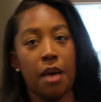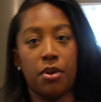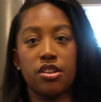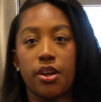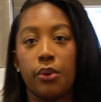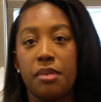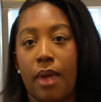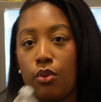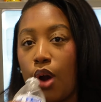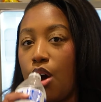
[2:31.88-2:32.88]
I'm also in
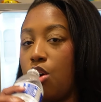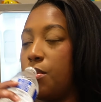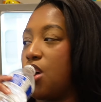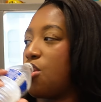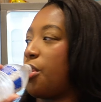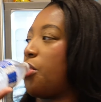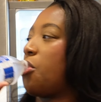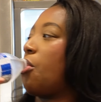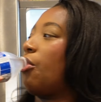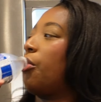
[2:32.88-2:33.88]
my robe,
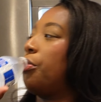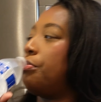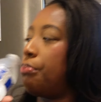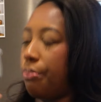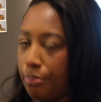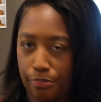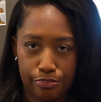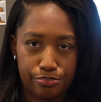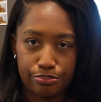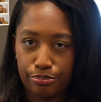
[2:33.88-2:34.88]

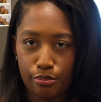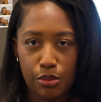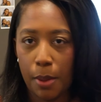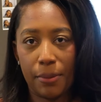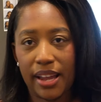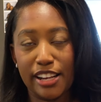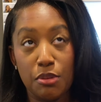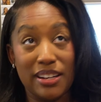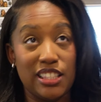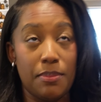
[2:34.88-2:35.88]
but can't
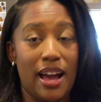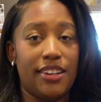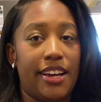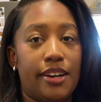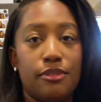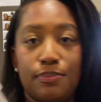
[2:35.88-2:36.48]
nobody see me out there.